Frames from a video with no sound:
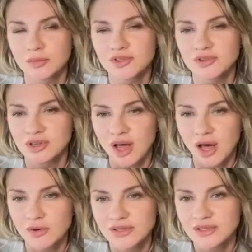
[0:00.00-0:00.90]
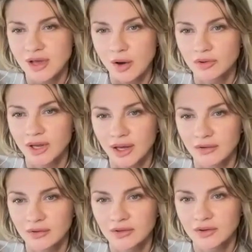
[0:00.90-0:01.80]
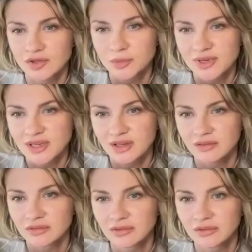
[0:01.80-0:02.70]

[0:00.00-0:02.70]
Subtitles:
me to read it out loud or to myself?